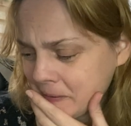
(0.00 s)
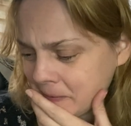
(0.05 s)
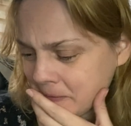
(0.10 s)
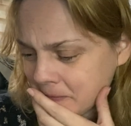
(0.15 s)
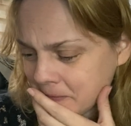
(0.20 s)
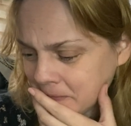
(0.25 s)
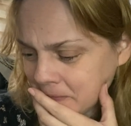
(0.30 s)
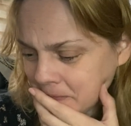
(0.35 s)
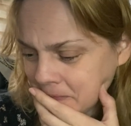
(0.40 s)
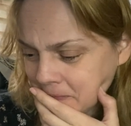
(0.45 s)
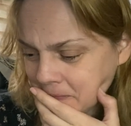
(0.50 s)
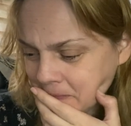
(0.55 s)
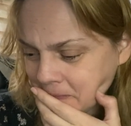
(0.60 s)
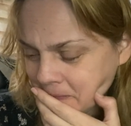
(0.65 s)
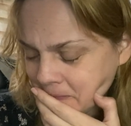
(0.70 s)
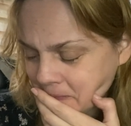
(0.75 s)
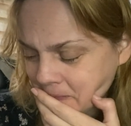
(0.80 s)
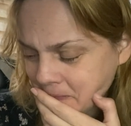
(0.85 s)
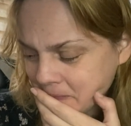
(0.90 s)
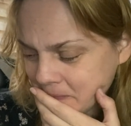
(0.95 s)

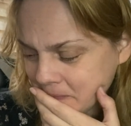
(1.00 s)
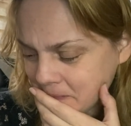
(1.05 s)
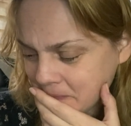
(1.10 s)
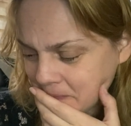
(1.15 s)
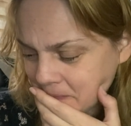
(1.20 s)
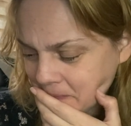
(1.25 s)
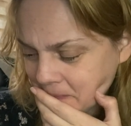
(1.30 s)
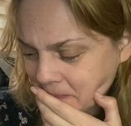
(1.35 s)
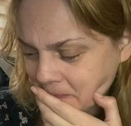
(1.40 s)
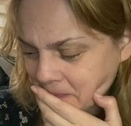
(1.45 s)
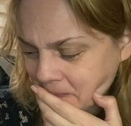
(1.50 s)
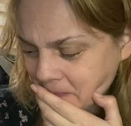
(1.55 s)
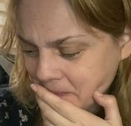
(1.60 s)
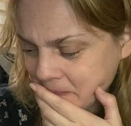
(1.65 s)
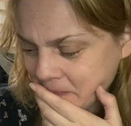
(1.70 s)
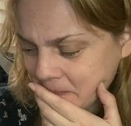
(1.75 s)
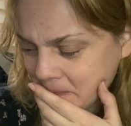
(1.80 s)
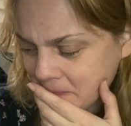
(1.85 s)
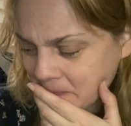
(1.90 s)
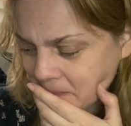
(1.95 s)

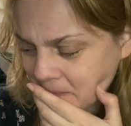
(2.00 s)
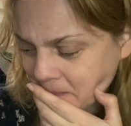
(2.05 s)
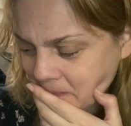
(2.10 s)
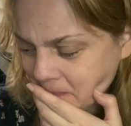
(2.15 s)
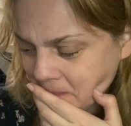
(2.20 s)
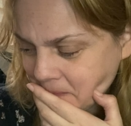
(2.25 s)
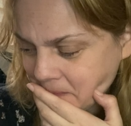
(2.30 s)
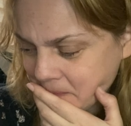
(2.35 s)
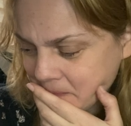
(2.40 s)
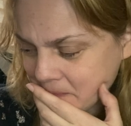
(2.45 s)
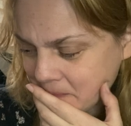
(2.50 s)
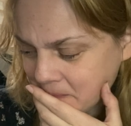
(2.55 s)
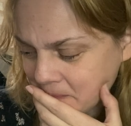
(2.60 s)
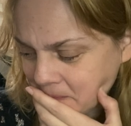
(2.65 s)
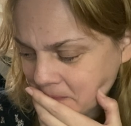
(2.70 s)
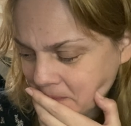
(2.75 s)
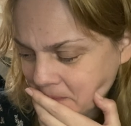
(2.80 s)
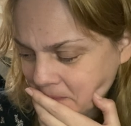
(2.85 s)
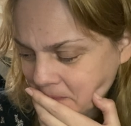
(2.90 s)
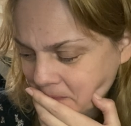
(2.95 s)

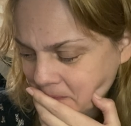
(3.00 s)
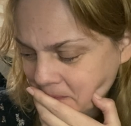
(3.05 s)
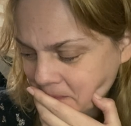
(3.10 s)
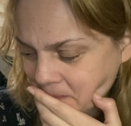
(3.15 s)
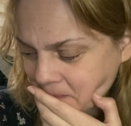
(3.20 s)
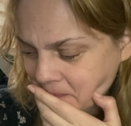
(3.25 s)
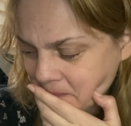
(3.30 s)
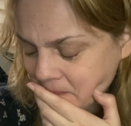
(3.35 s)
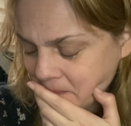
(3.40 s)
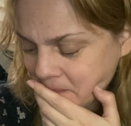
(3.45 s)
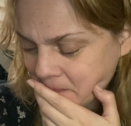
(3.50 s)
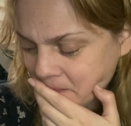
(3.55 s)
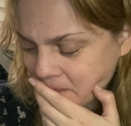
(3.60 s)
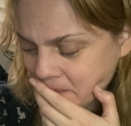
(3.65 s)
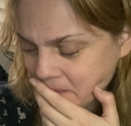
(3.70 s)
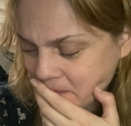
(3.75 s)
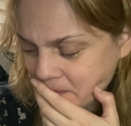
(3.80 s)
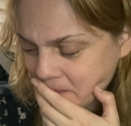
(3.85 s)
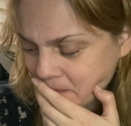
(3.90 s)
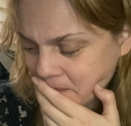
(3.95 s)

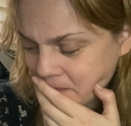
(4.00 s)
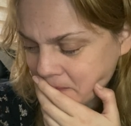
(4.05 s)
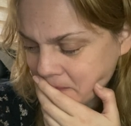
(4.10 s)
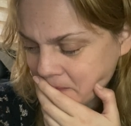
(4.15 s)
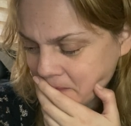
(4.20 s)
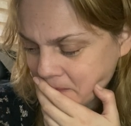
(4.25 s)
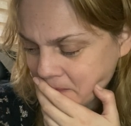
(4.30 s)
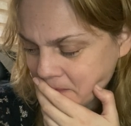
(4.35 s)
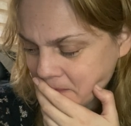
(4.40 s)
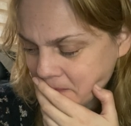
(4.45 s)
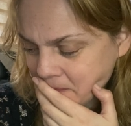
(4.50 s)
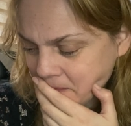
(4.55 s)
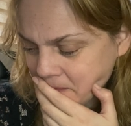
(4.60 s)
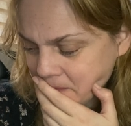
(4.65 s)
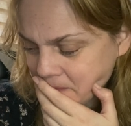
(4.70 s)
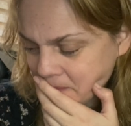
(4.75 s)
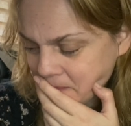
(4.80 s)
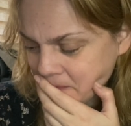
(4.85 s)
No one is speaking in this clip.